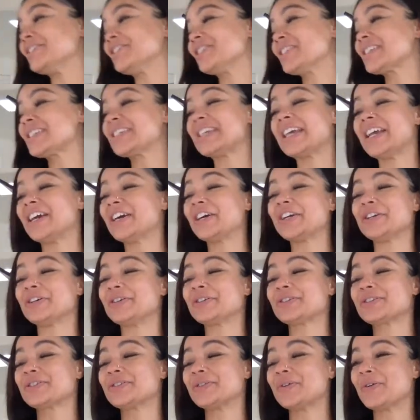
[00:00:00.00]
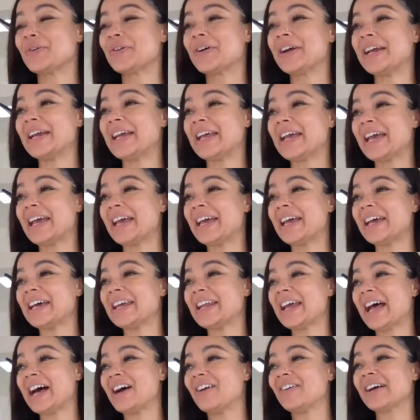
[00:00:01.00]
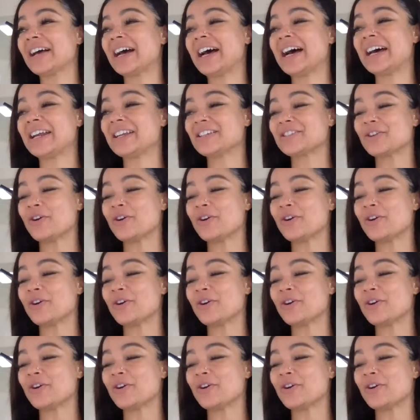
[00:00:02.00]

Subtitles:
just hearing your story and how God has